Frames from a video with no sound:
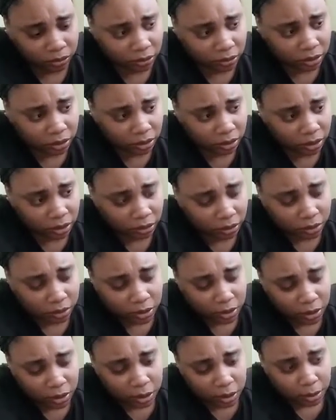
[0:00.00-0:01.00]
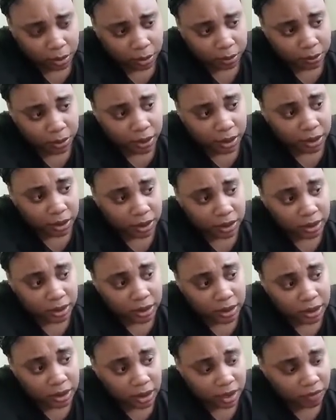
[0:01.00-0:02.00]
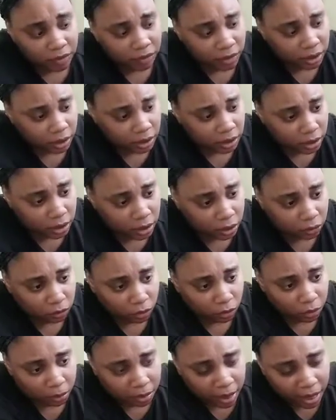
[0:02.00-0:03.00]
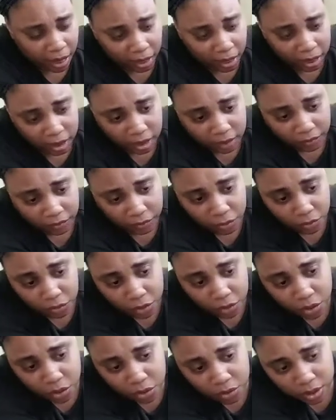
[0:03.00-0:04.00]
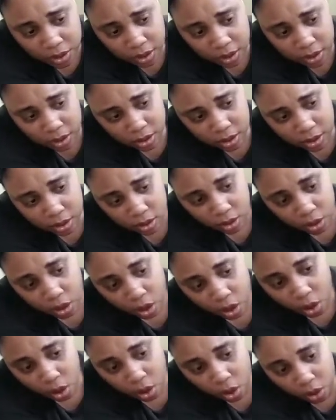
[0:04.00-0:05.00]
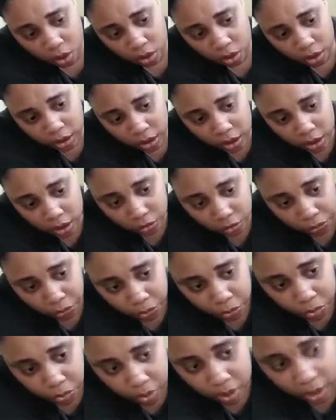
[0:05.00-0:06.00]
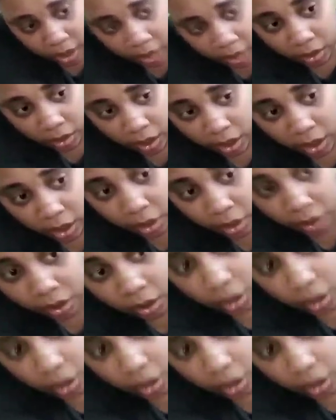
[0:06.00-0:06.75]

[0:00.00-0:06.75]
But it's definitely going to grow back. And if you've noticed, all of these roots down here,